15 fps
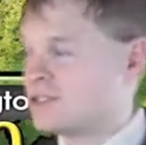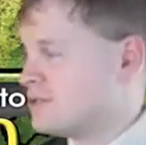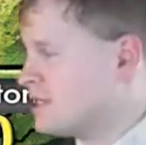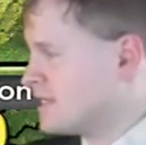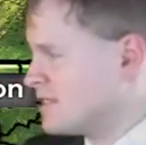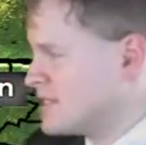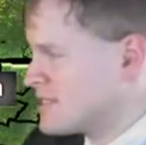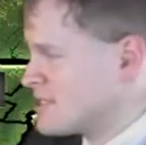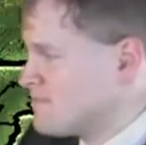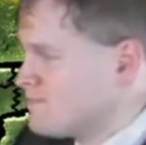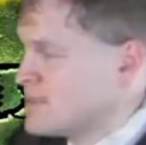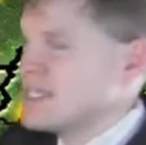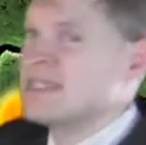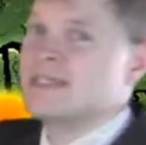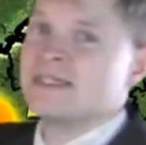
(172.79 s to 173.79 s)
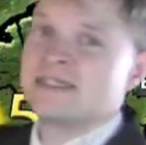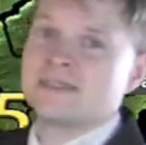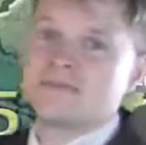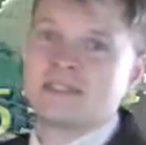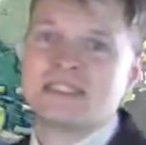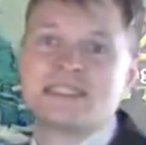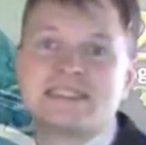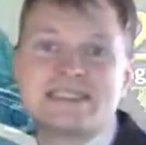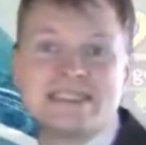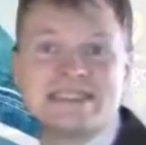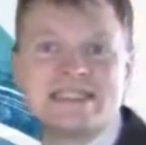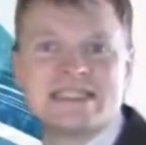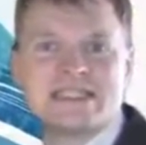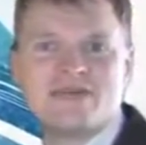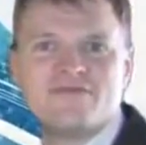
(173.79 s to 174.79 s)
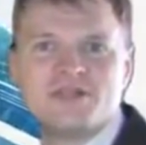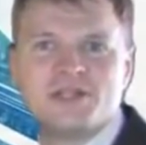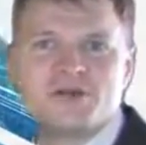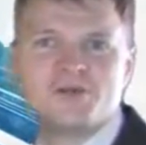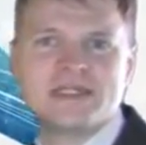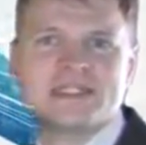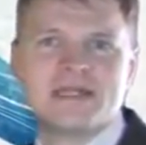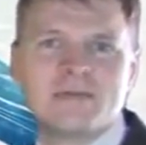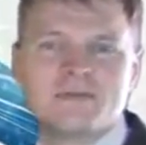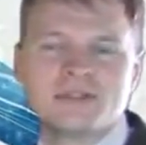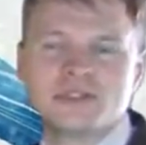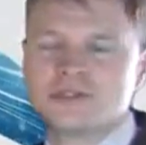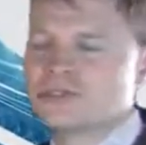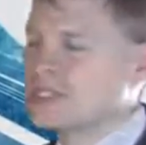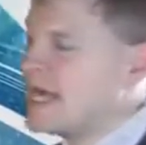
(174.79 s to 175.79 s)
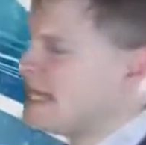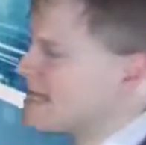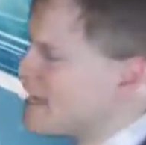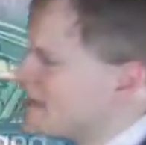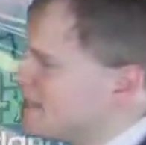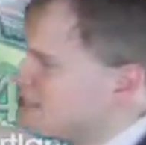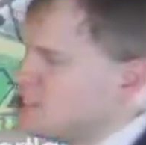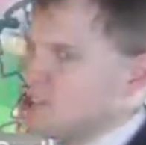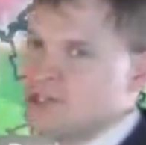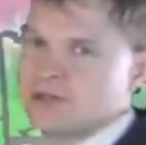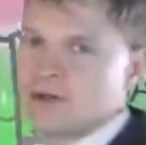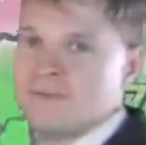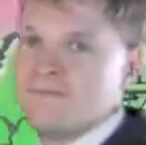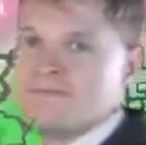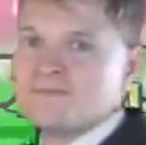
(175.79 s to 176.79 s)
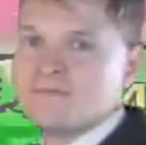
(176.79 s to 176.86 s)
Look at this, some 60 and 70 degree temperatures heading on into your